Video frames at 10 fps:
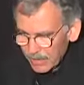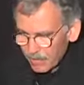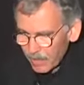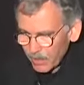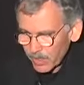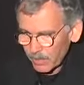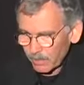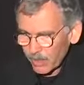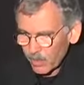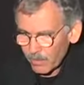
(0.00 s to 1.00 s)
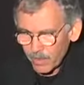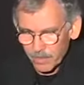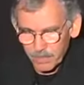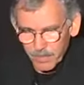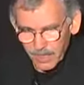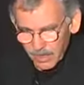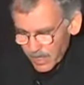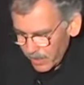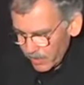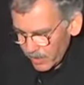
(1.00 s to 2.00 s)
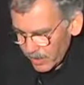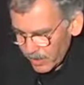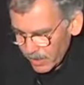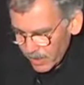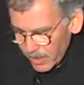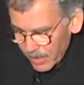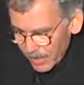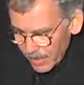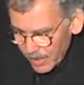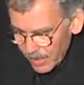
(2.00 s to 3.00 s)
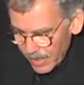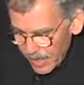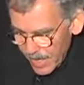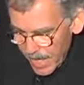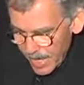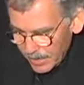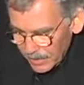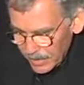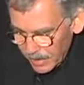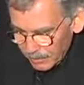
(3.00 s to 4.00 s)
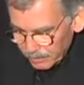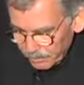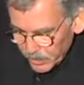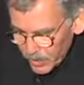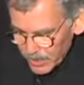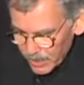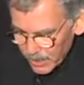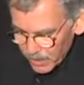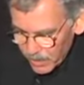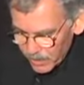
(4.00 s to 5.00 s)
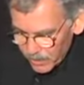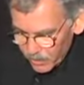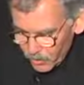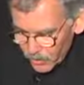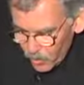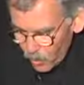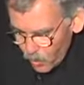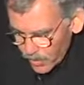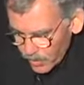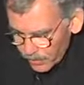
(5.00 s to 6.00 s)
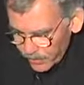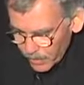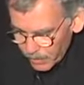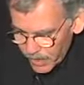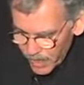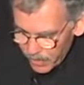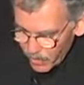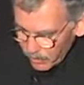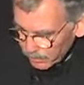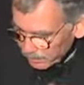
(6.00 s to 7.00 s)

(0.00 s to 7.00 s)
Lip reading: I wanted to blow them up as big as I could. And so I settled on a 2¼ film camera